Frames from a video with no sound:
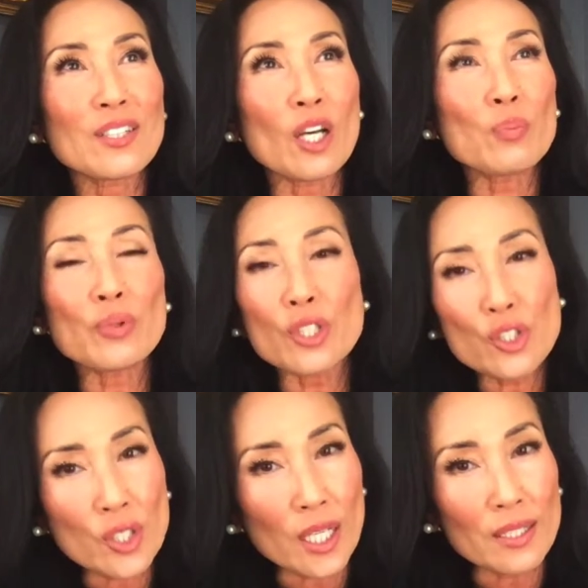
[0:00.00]

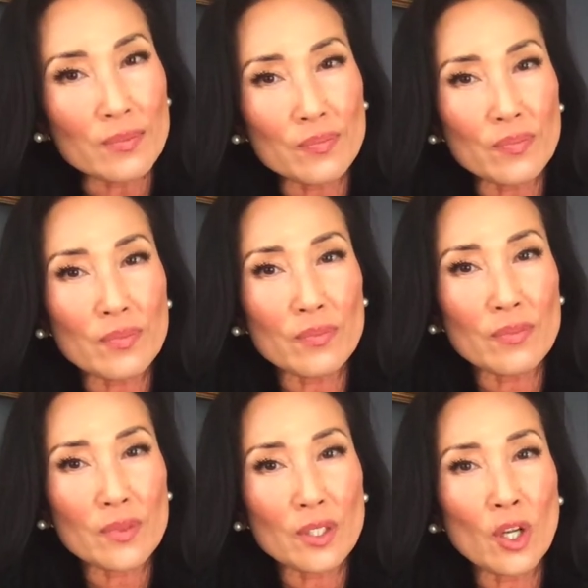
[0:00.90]
appreciate
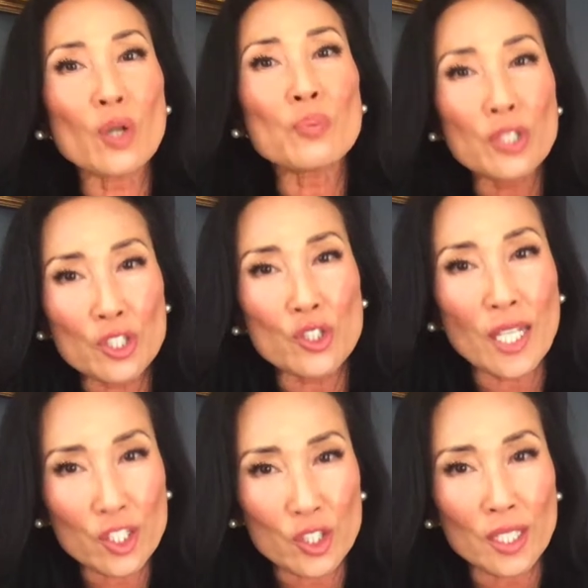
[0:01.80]
her
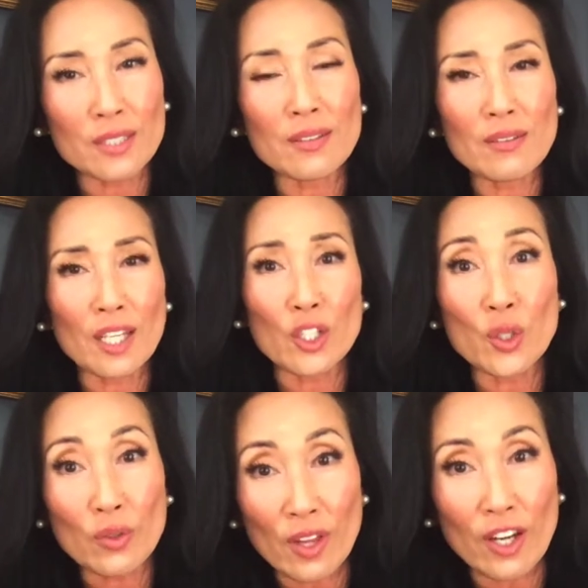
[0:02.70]
appreciation that
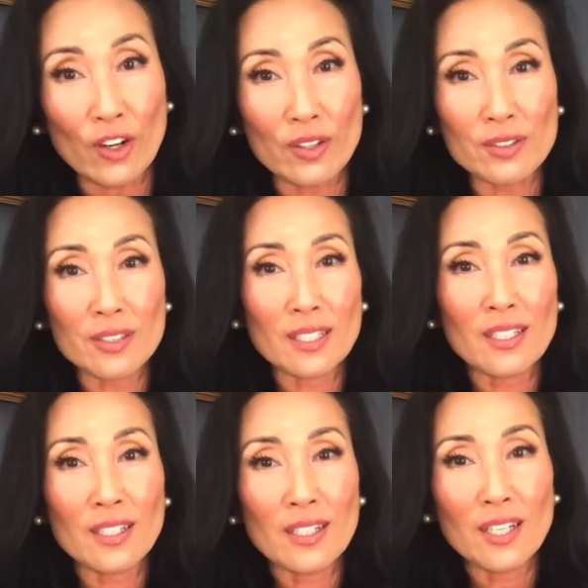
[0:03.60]
you're there.
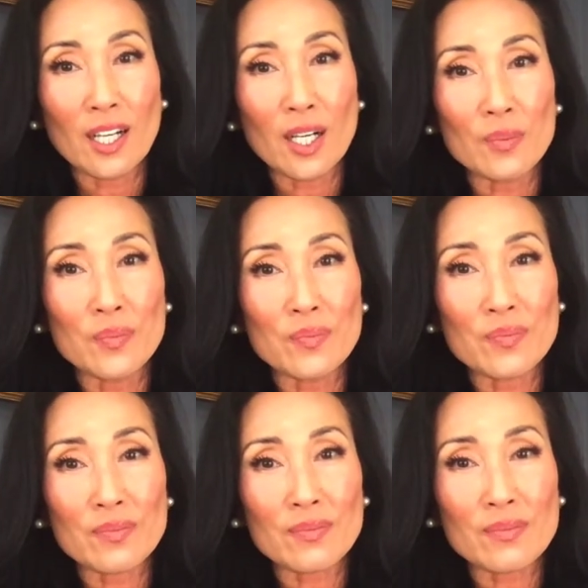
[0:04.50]
Um,
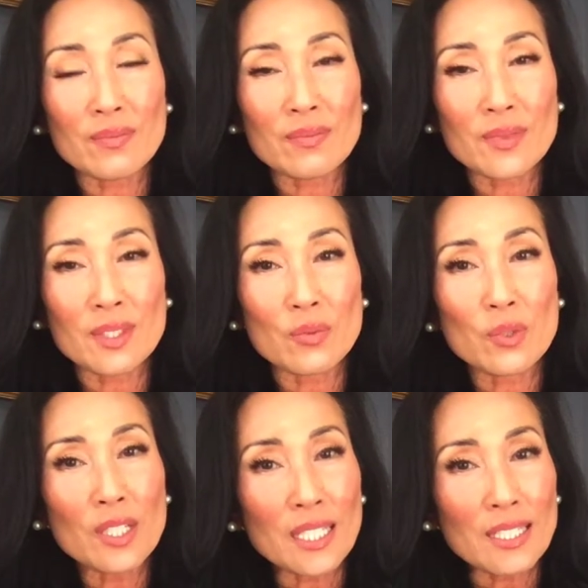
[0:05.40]

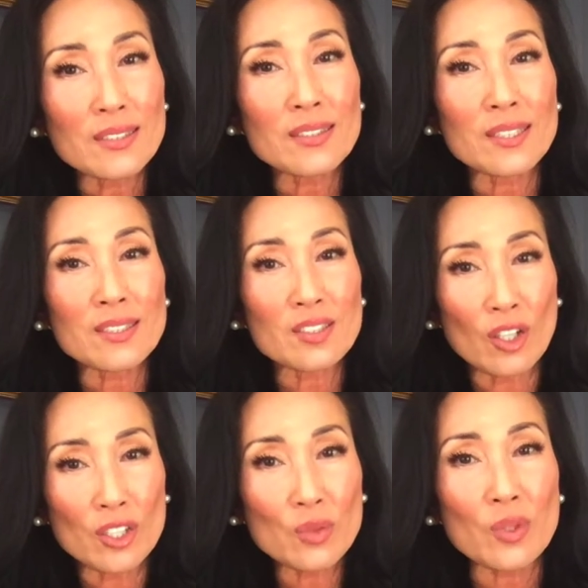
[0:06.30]
really, it
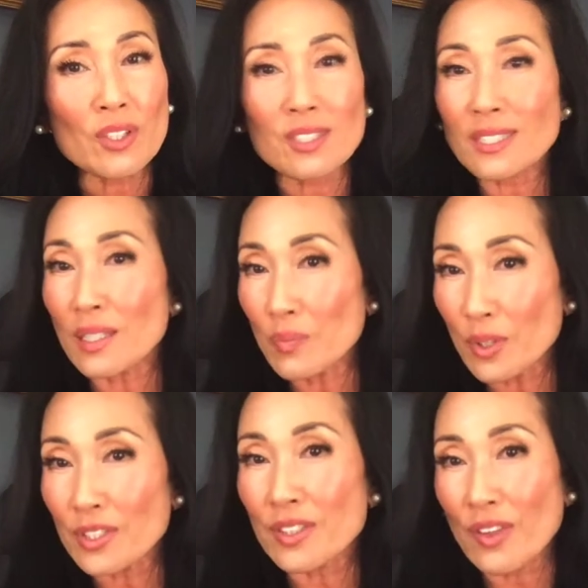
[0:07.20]
starts with the
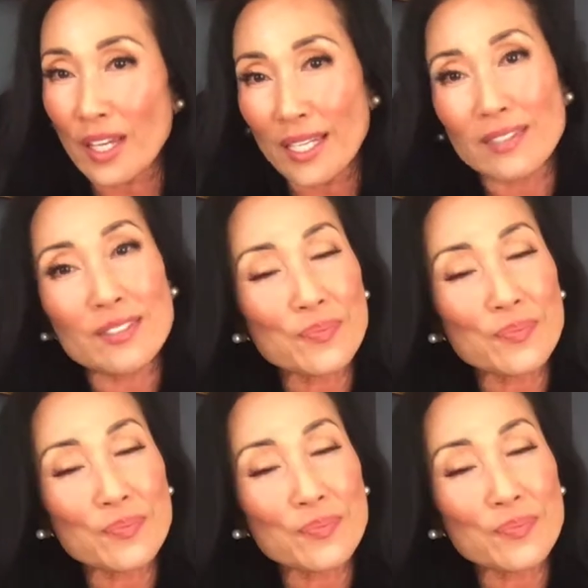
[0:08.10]
simplest things.